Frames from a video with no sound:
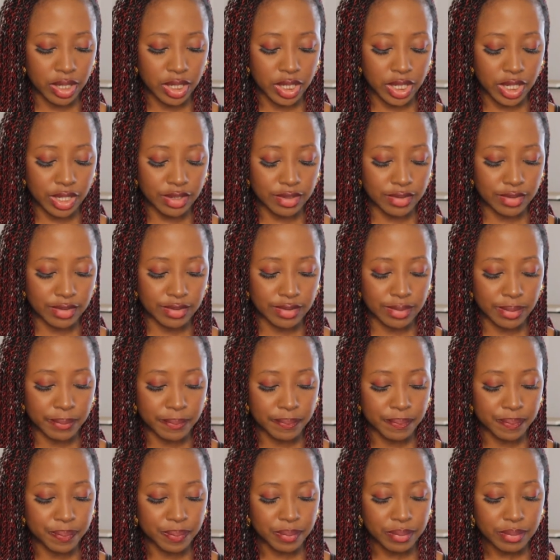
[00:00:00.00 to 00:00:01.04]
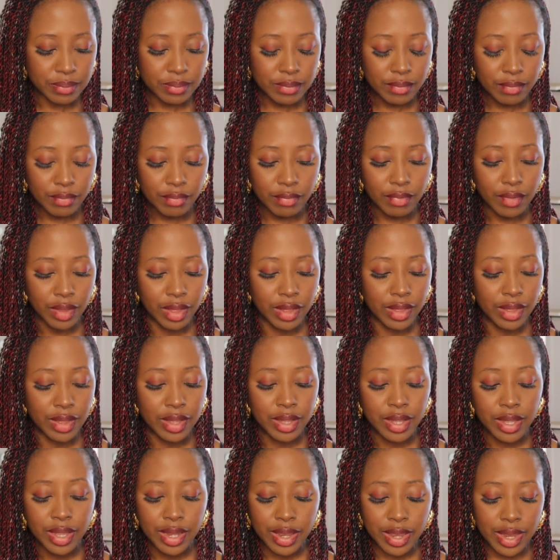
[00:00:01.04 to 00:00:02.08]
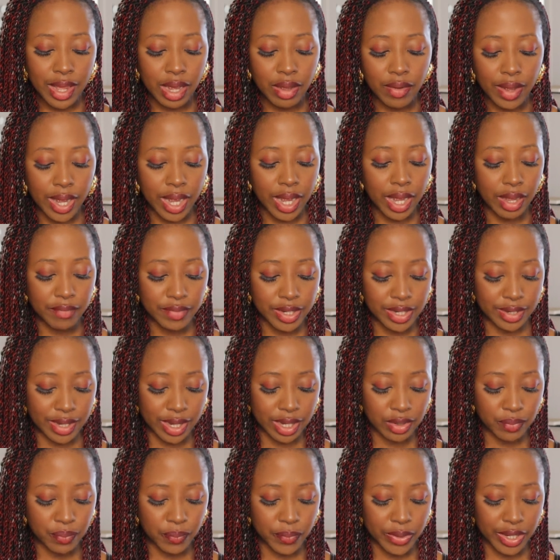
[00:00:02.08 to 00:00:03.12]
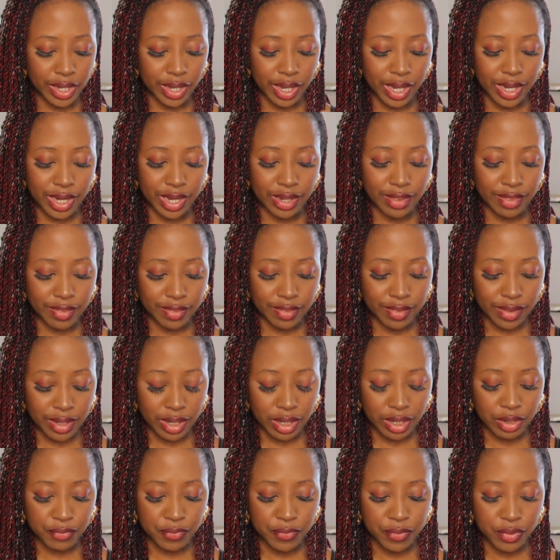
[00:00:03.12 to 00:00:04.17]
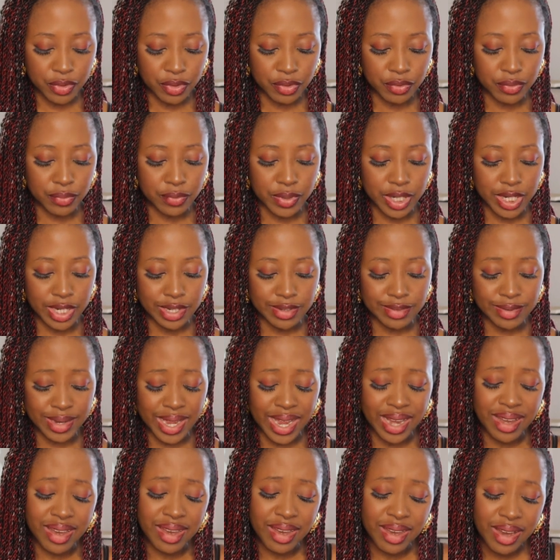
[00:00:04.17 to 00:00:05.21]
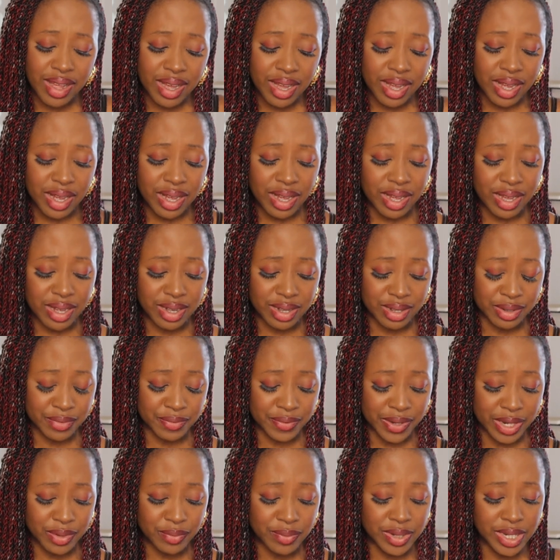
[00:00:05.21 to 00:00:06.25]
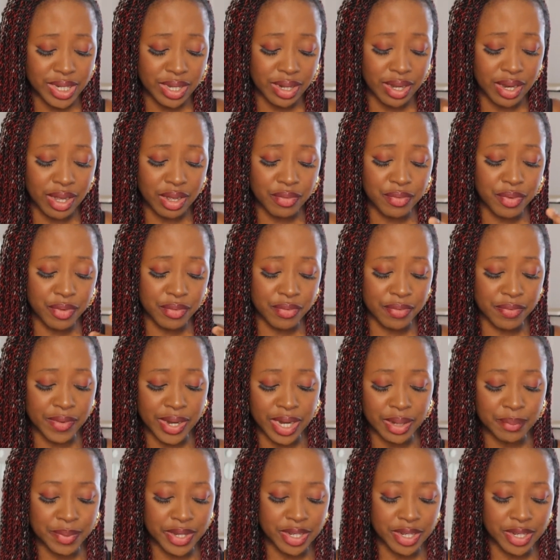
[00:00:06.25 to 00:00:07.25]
Yes. Now I have it that way and I think for the rest, I really love the vibe.